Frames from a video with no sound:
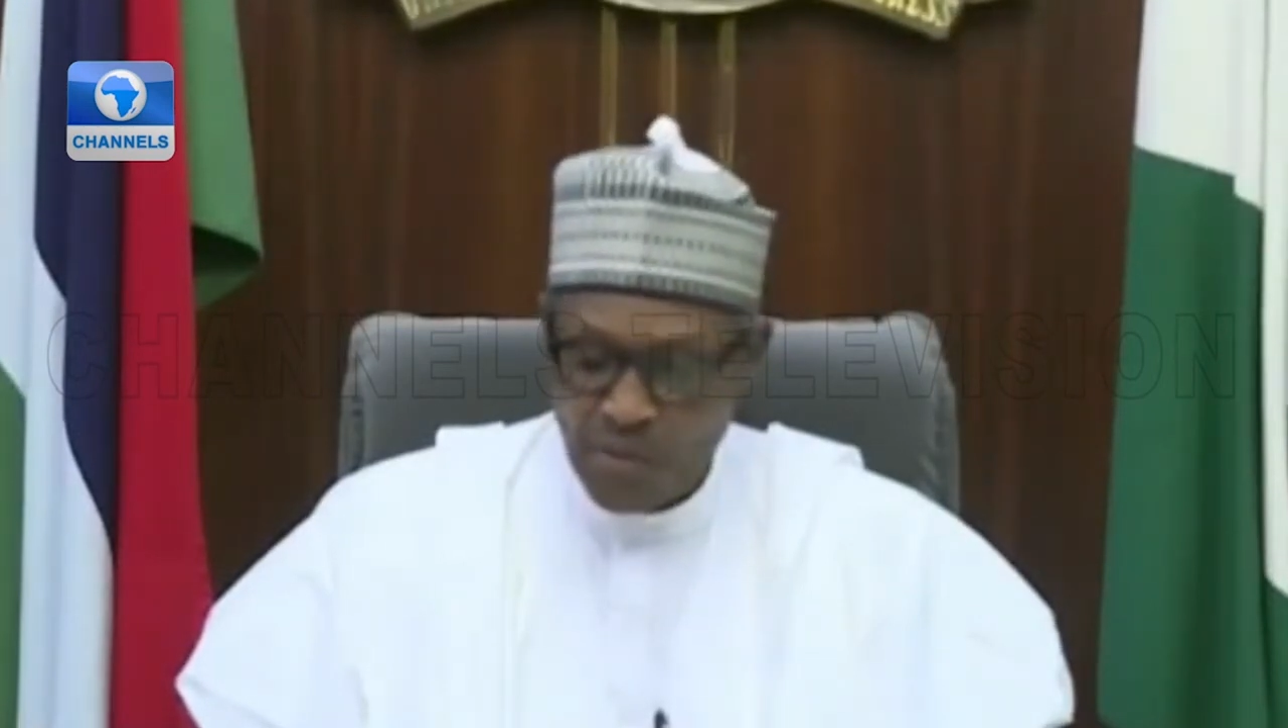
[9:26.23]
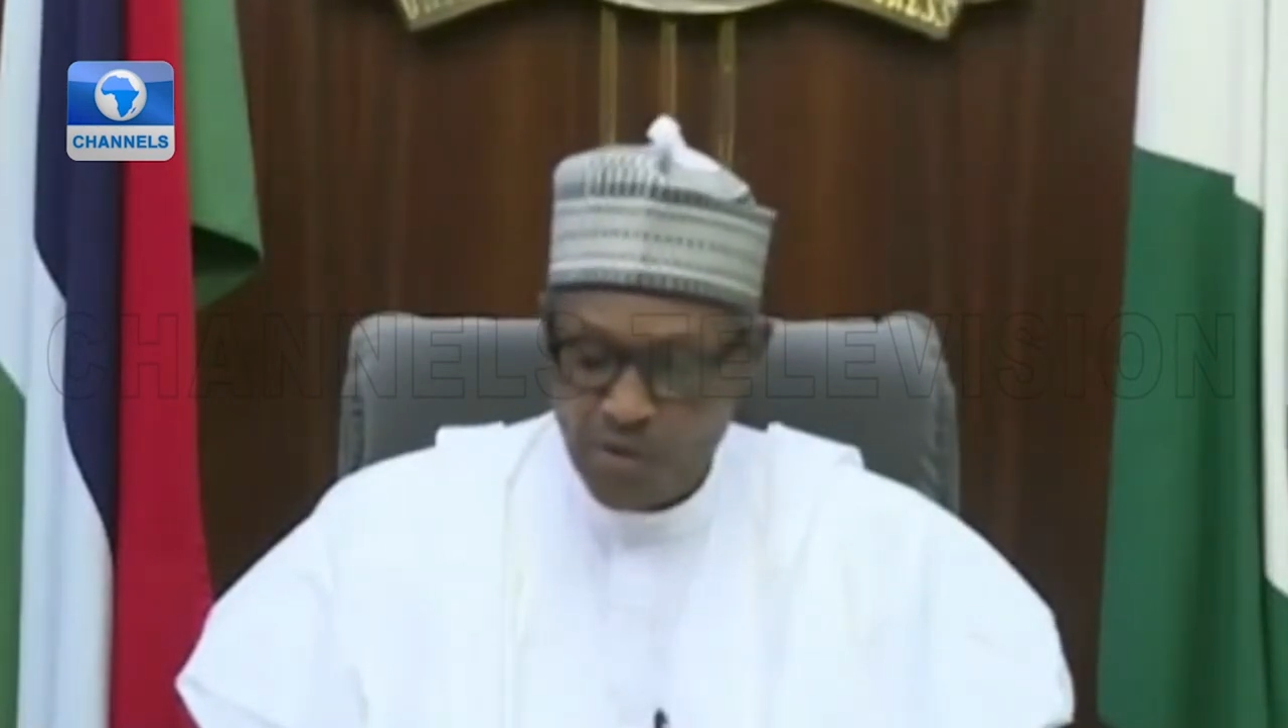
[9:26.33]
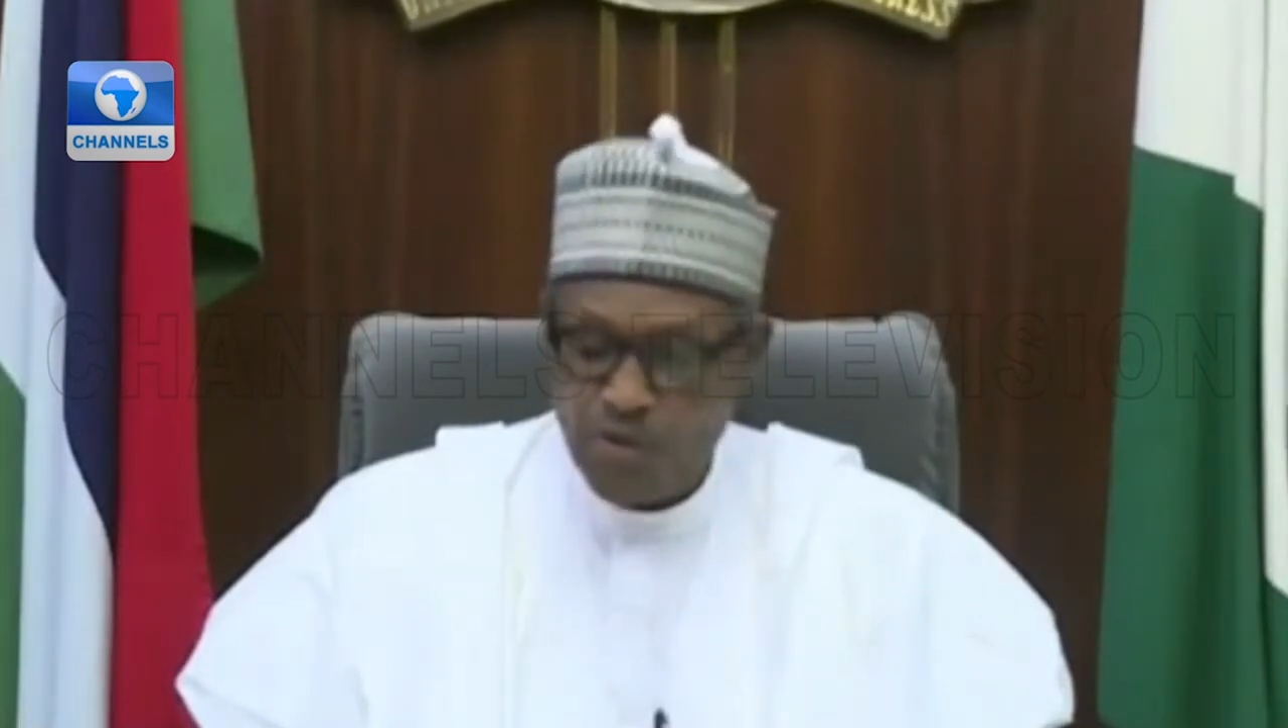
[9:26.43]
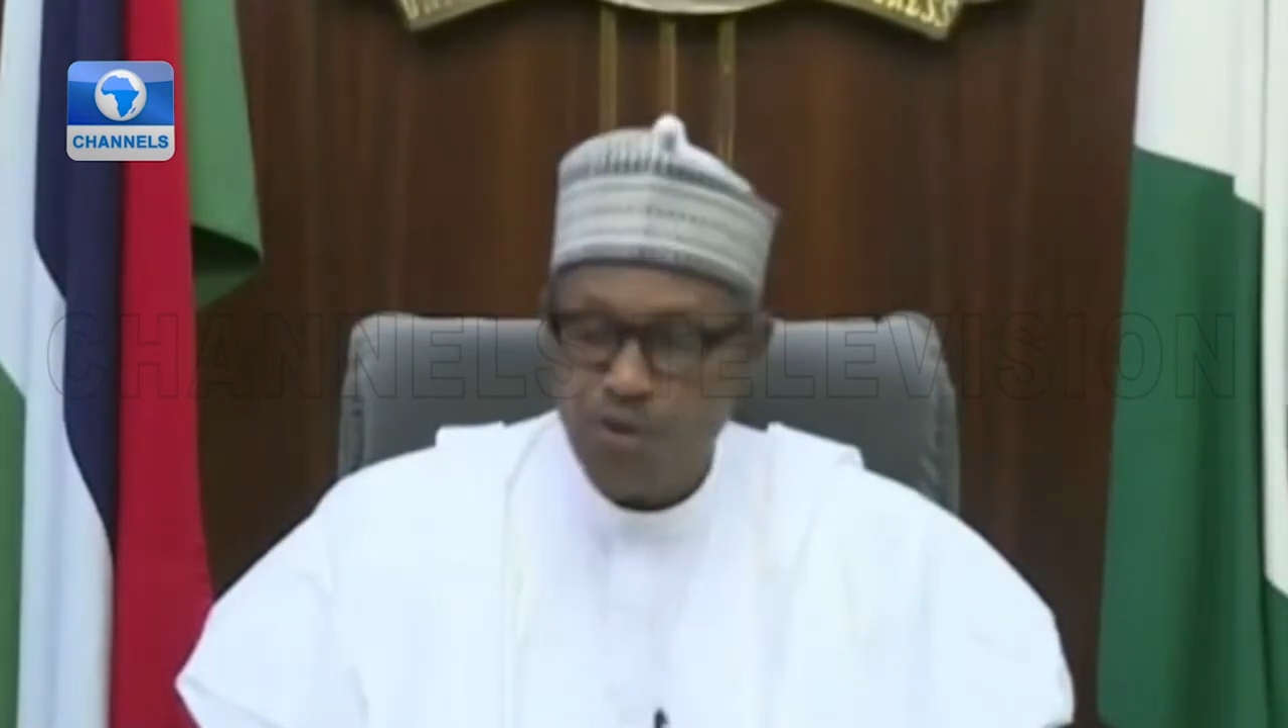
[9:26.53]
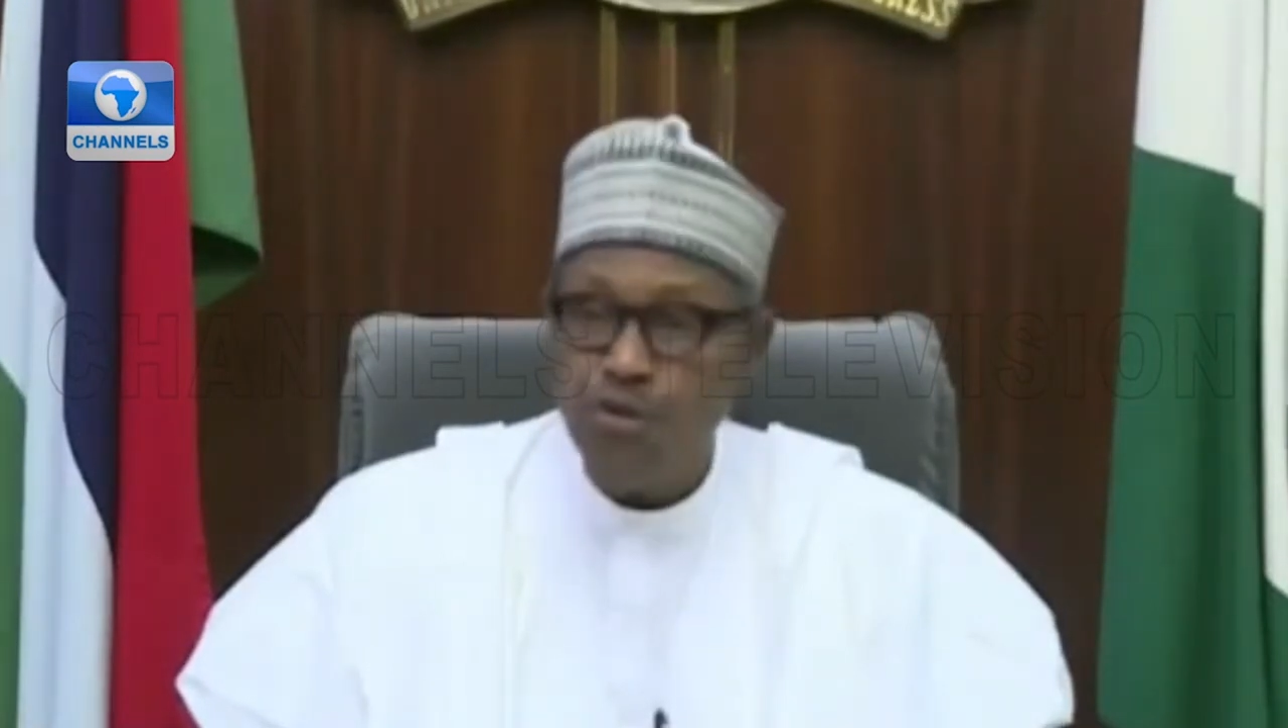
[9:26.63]
a
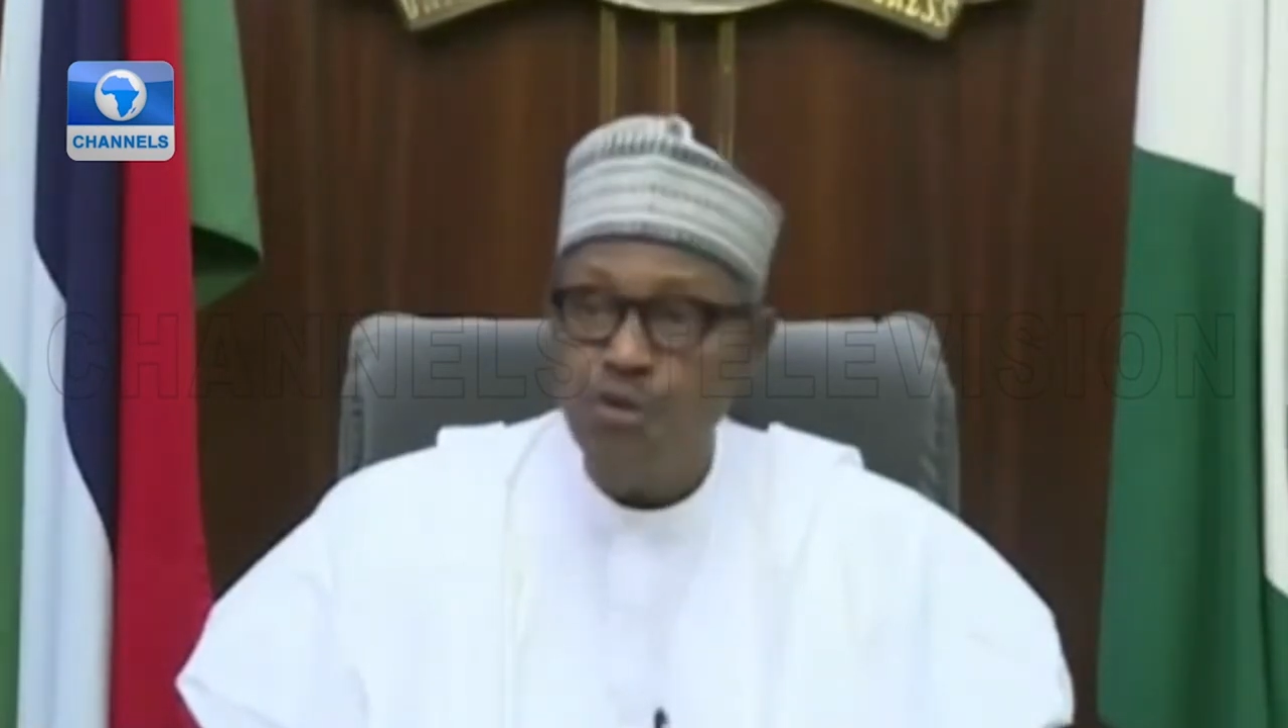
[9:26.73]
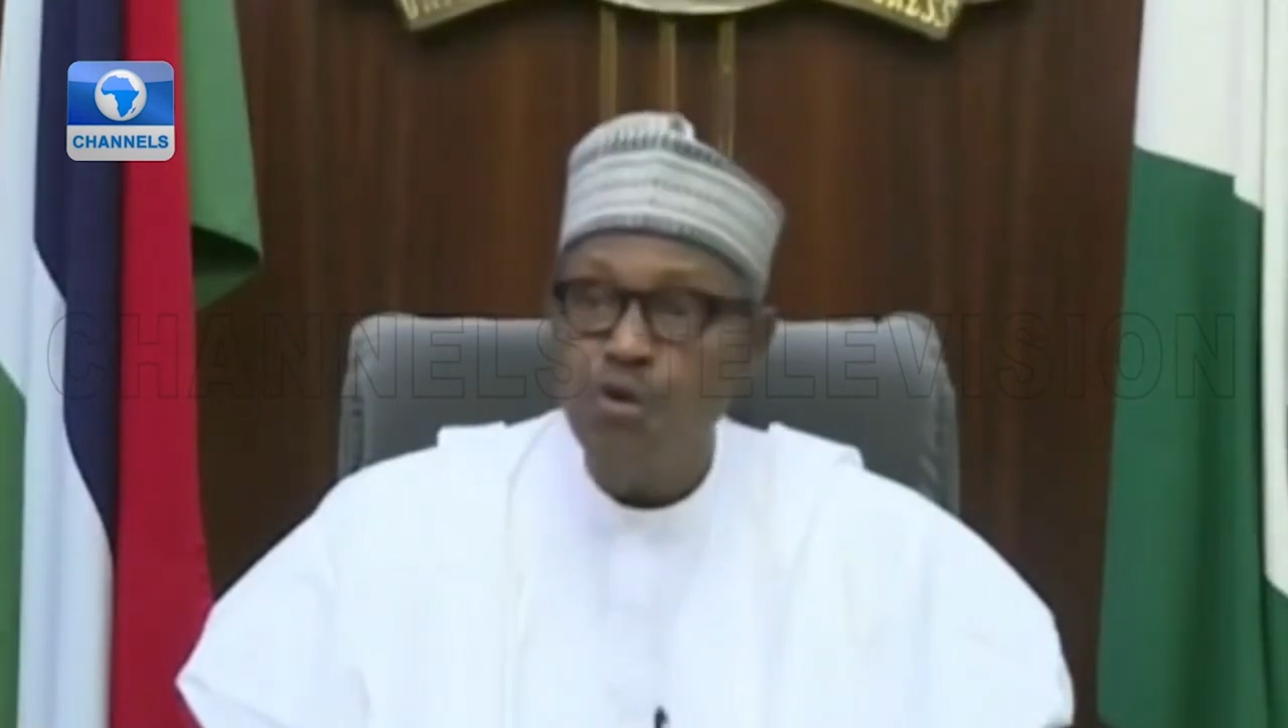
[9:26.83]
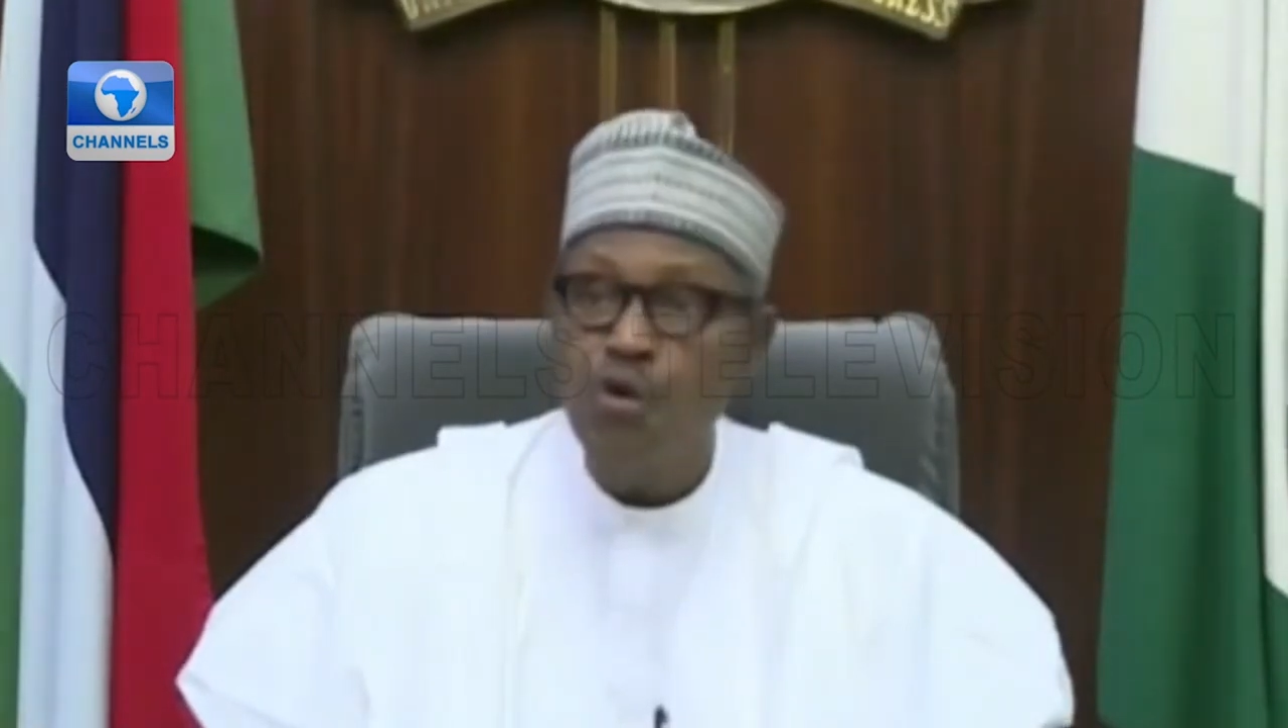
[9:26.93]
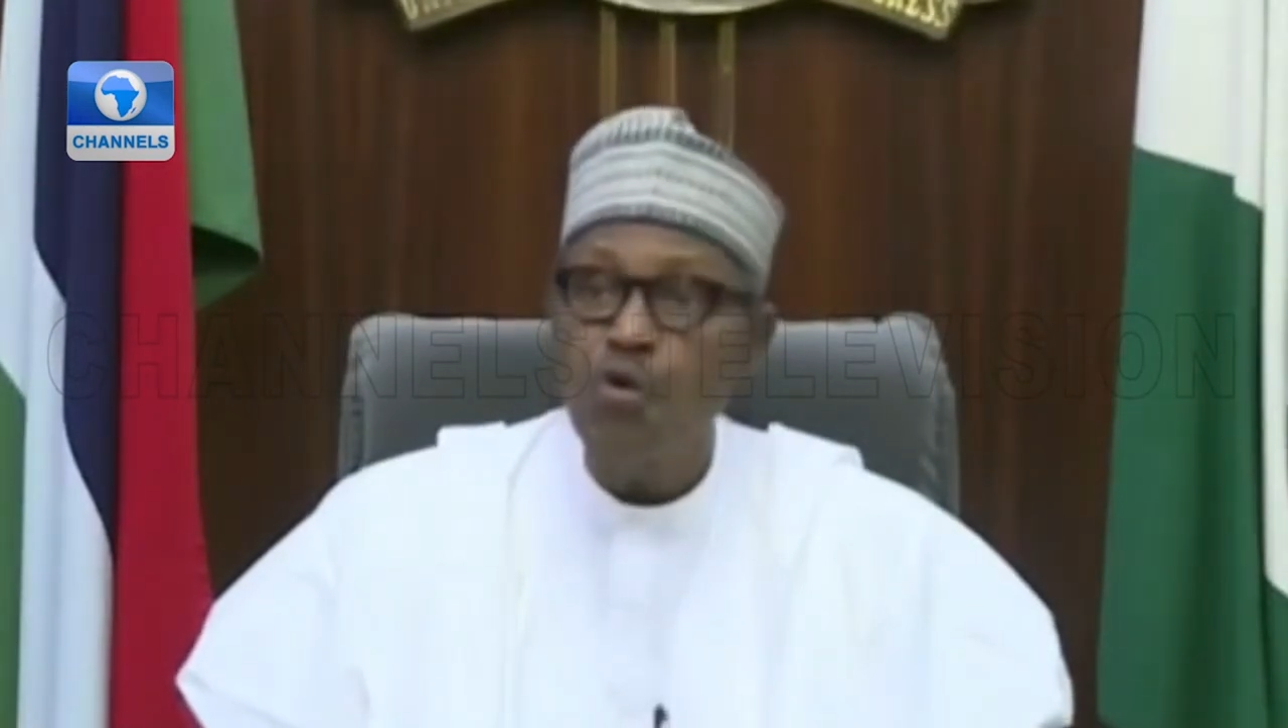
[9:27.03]
position